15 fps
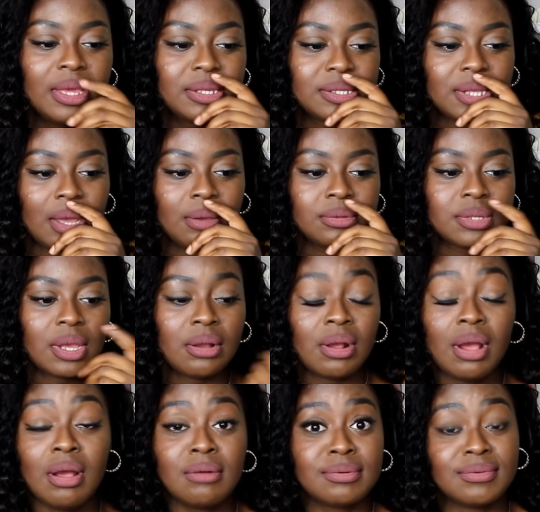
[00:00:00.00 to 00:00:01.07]
So I was like,
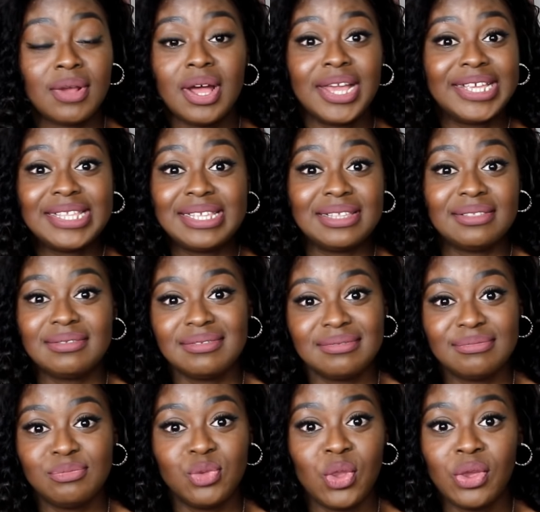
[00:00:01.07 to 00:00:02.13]
oh right, I didn't